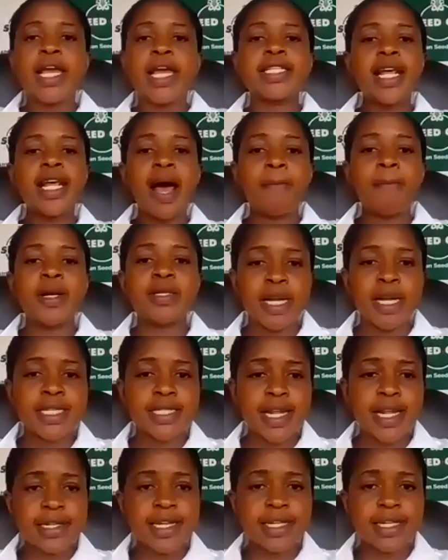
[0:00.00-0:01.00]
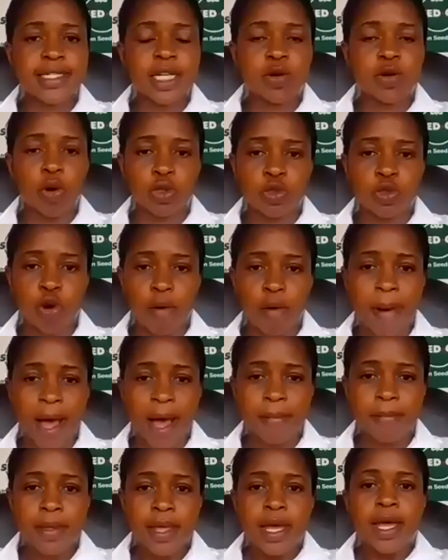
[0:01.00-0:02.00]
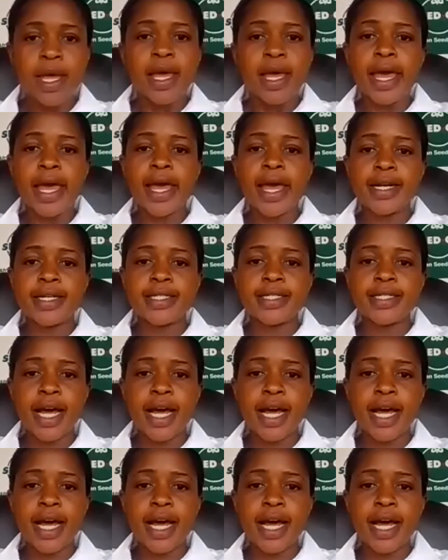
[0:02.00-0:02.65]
Establishment started in October, and